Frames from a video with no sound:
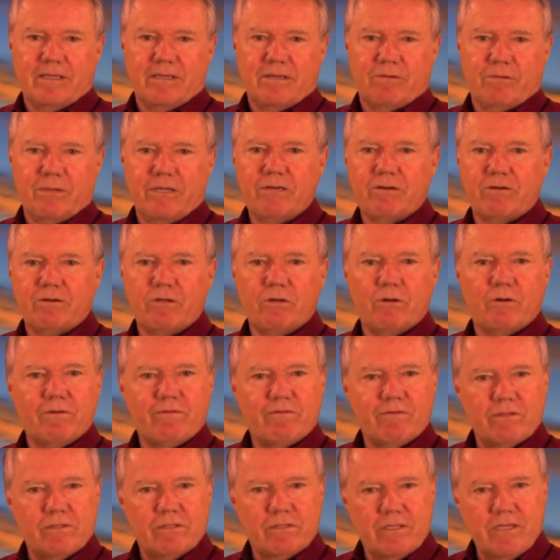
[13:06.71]
We don't know
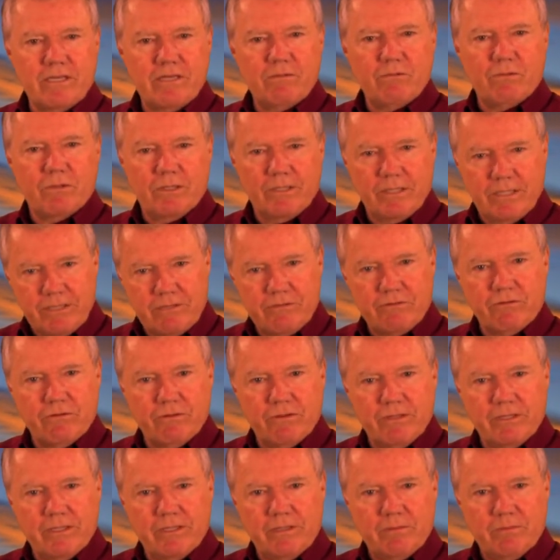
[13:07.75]
if the sea will
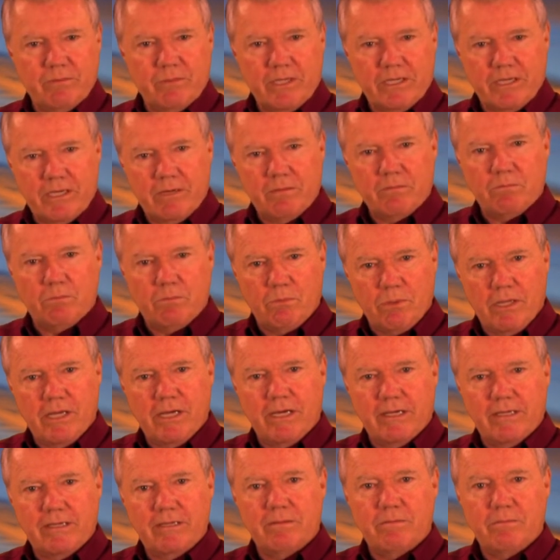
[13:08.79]
literally become
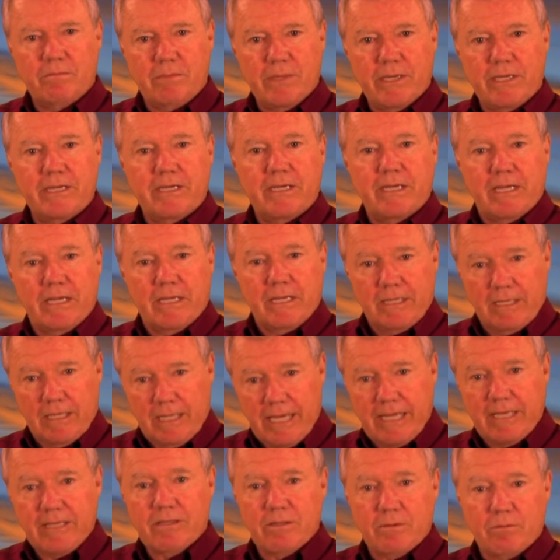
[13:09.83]
blood, but
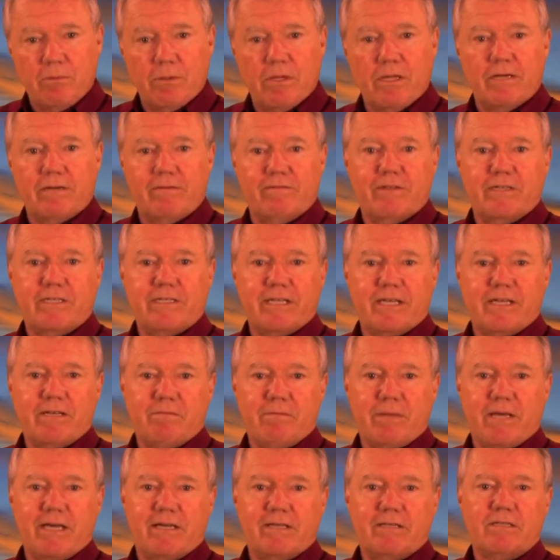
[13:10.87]
like the blood of a dead
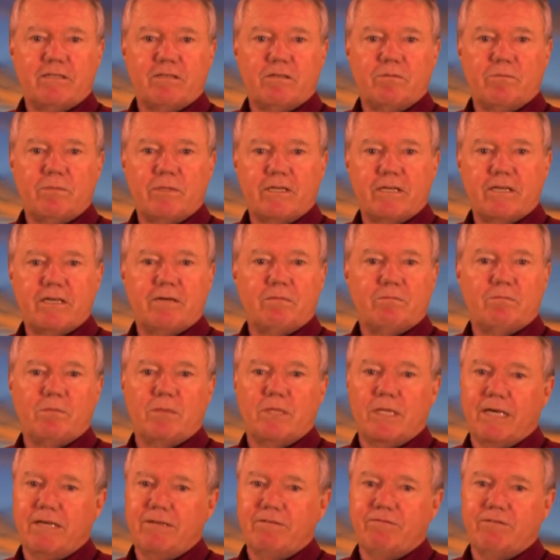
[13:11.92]
man, it'll
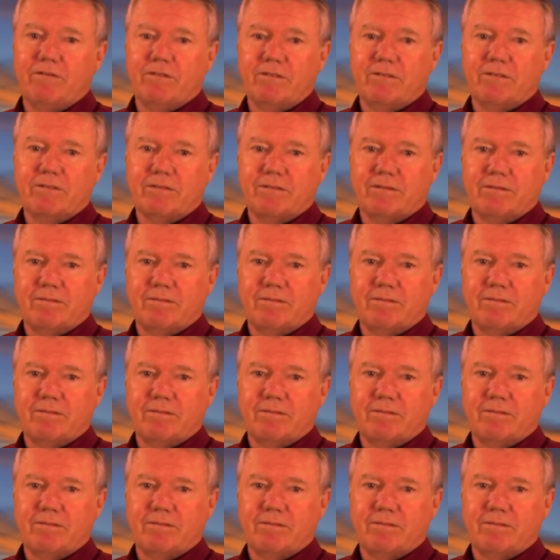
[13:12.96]
become lifeless.